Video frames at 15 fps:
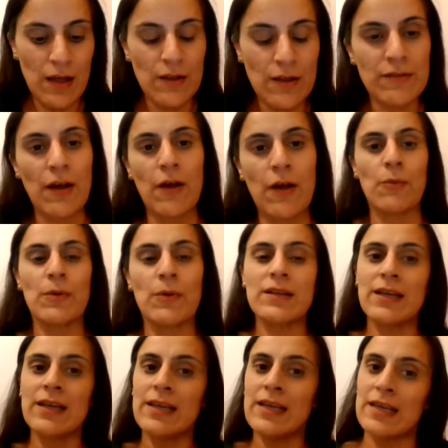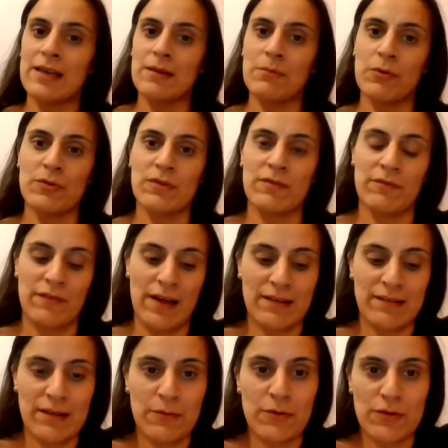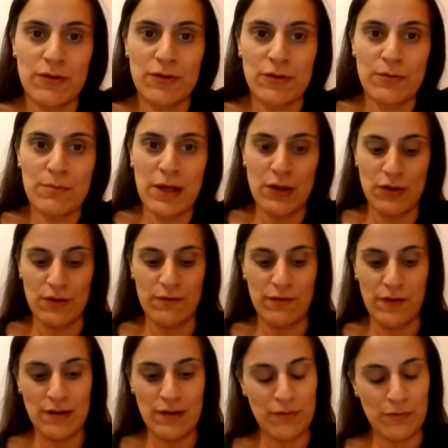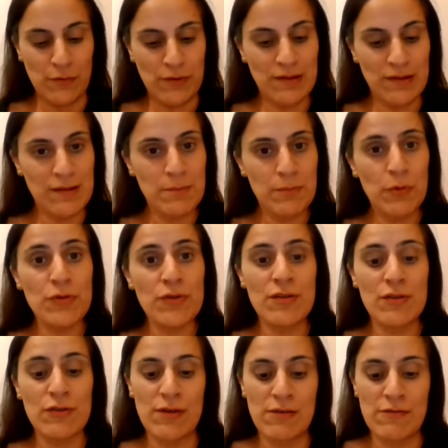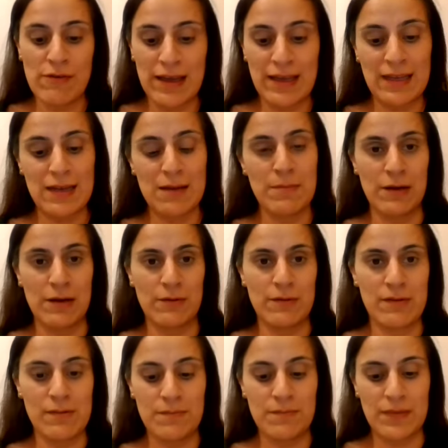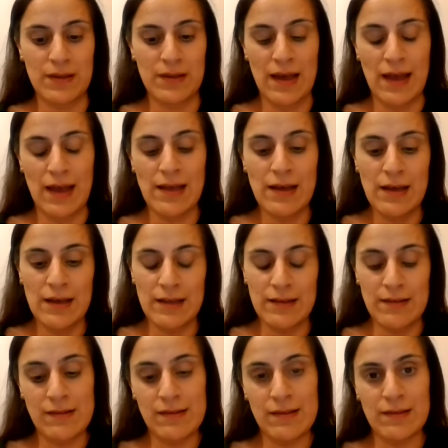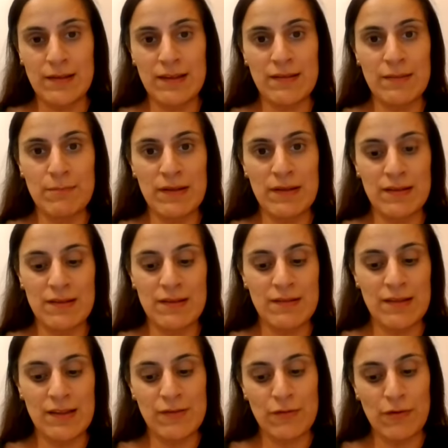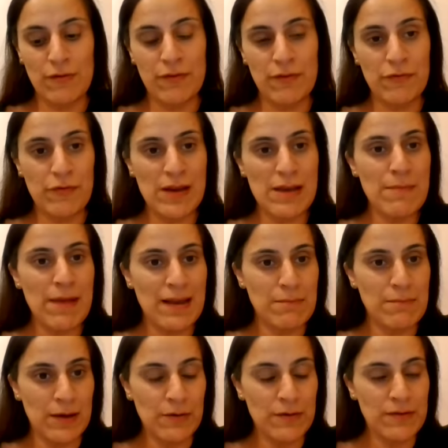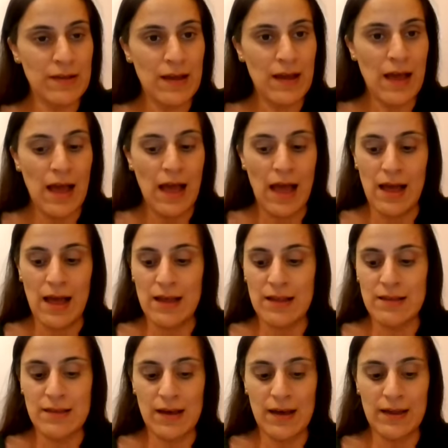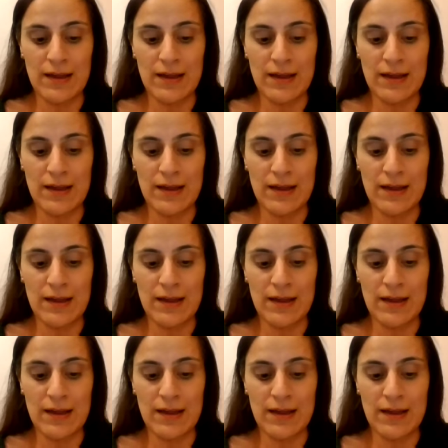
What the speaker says: So one of the key important facts I wanted to mention first of all is it's important to eat regular meals. Okay, this must consist of three main meals, and